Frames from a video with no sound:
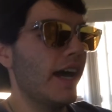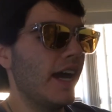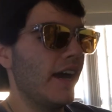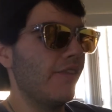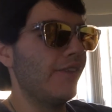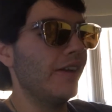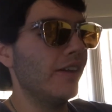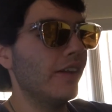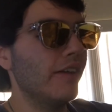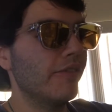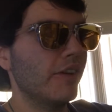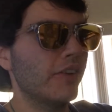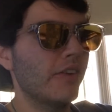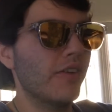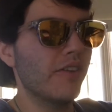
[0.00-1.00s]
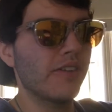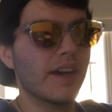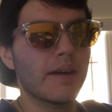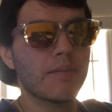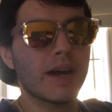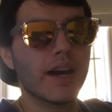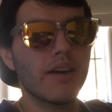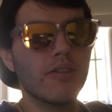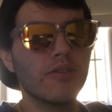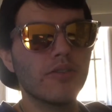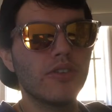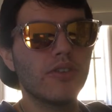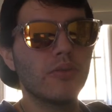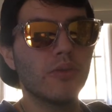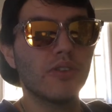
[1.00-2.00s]
if you live under the same
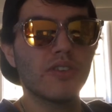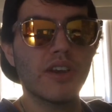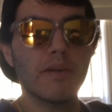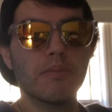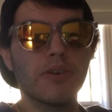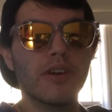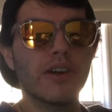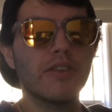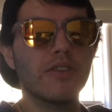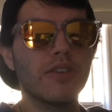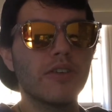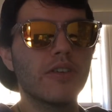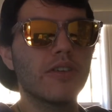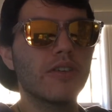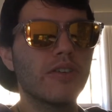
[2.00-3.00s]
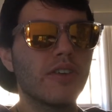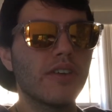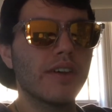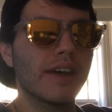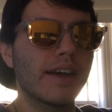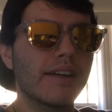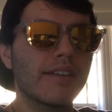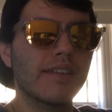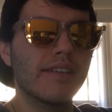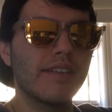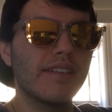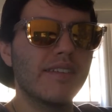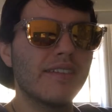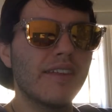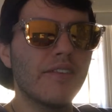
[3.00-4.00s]
house with separate insurance, like
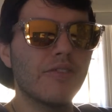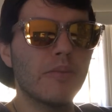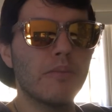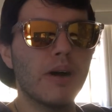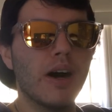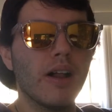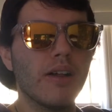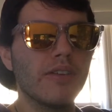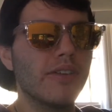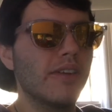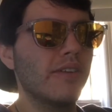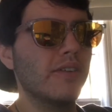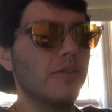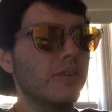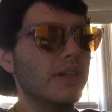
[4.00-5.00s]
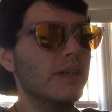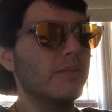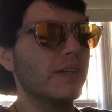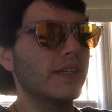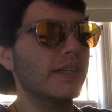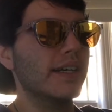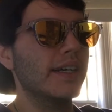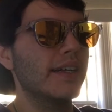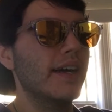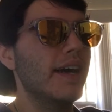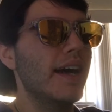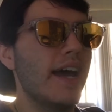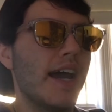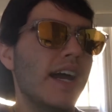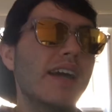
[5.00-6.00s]
different policies or something like that,
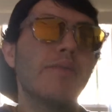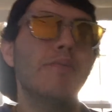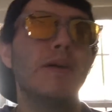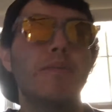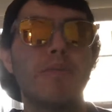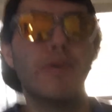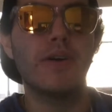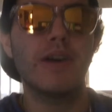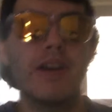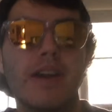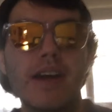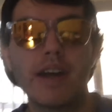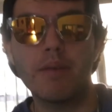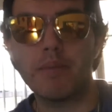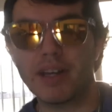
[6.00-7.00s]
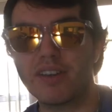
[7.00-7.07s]
it can be pretty damn